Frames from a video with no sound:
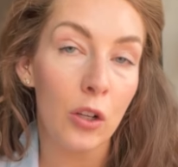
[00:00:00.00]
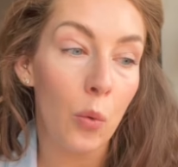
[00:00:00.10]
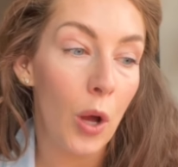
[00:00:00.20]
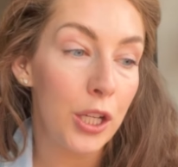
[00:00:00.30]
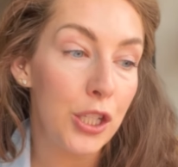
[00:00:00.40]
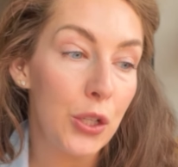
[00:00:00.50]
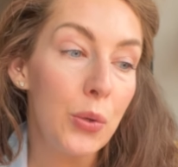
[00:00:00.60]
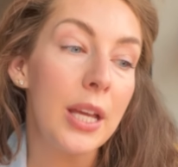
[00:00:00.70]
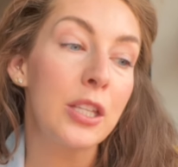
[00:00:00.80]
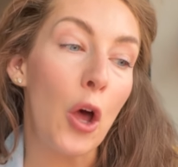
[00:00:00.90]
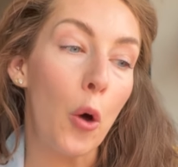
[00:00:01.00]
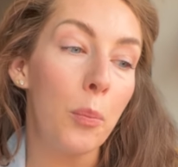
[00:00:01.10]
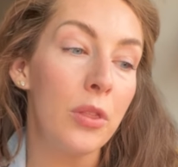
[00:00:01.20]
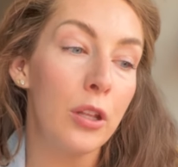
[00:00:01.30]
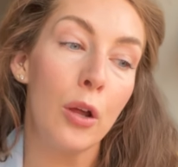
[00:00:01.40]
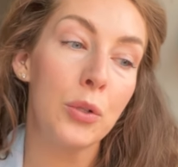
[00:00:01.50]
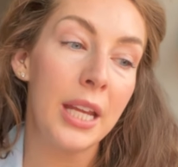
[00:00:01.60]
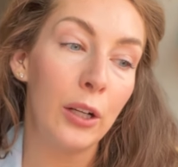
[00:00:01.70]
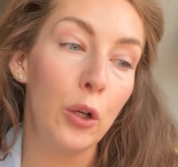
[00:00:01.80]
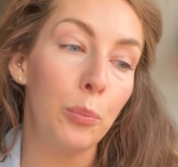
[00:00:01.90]
to want to do is open the
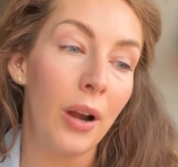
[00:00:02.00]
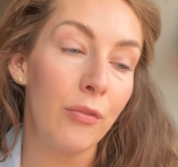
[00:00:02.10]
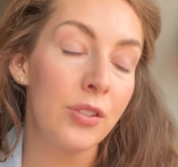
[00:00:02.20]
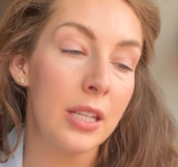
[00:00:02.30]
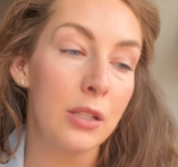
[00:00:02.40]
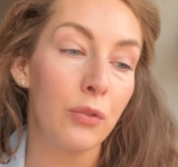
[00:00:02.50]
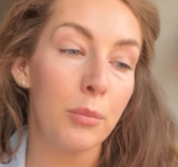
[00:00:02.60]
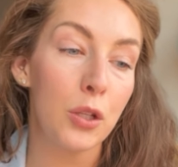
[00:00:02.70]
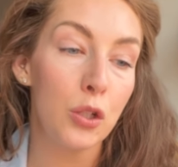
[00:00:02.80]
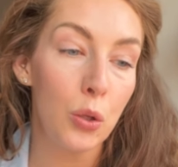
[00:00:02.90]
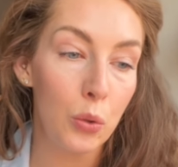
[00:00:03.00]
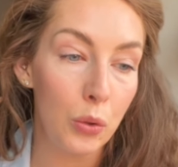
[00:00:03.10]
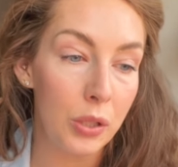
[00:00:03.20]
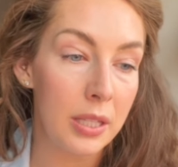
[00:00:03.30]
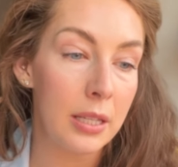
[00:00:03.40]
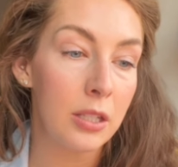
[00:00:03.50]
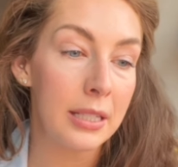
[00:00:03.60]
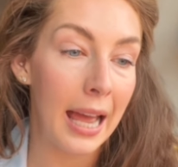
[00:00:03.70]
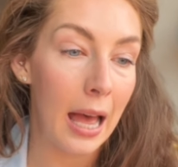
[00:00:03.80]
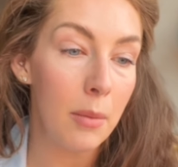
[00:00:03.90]
Notero preferences from the Tools
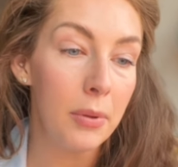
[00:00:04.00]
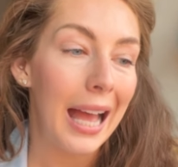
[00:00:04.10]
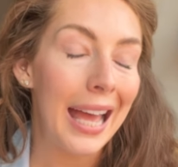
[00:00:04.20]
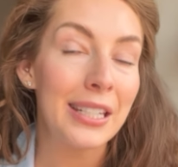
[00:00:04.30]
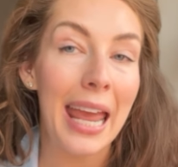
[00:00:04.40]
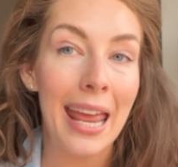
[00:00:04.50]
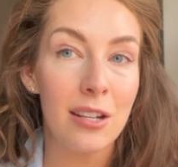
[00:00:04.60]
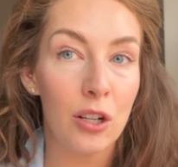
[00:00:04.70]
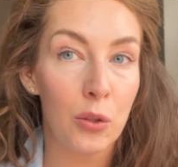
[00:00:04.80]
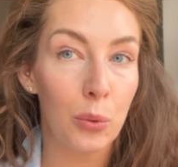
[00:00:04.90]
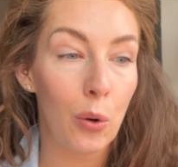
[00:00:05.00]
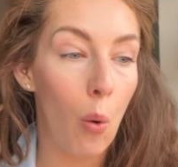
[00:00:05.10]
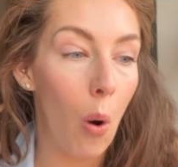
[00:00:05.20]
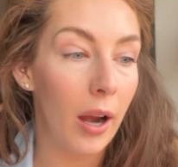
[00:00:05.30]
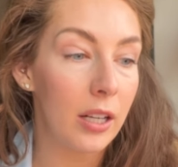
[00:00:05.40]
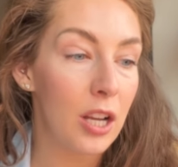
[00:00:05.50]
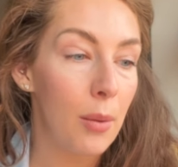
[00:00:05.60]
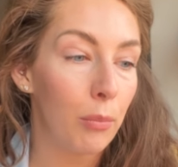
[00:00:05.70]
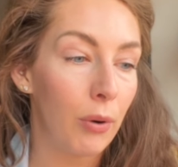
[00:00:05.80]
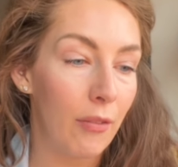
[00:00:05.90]
tab and enter the required
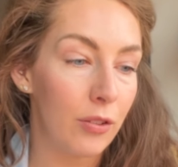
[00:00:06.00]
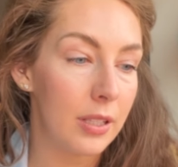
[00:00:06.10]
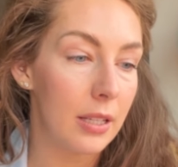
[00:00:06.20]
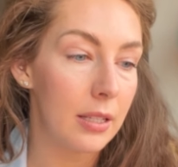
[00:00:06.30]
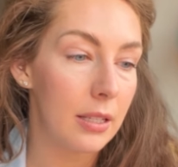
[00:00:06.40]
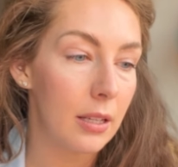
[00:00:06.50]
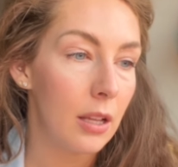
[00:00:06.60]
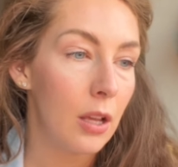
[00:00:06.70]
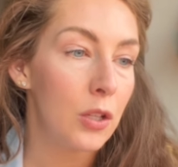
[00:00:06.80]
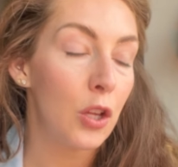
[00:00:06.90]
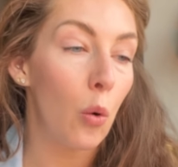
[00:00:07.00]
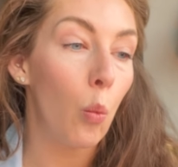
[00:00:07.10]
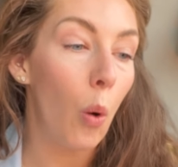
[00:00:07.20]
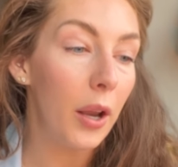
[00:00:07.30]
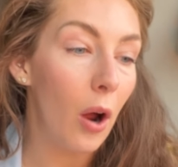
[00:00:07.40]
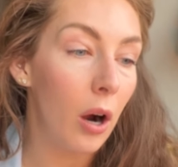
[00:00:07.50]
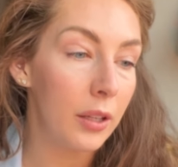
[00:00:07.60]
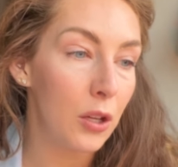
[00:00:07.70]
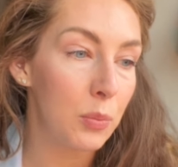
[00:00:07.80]
preferences. So what are those